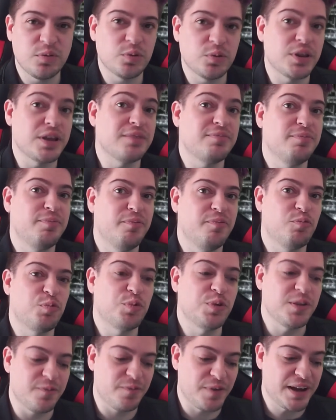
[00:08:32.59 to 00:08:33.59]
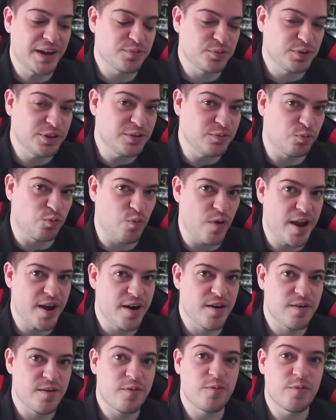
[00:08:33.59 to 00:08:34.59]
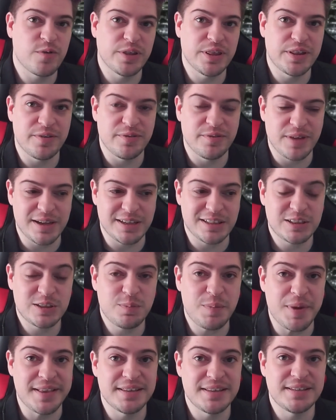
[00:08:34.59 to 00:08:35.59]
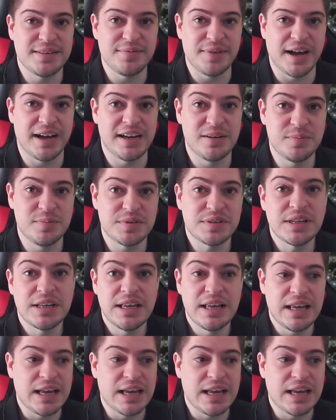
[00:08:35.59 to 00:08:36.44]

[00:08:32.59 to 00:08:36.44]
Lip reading: where they'd really find really rare, really expensive items,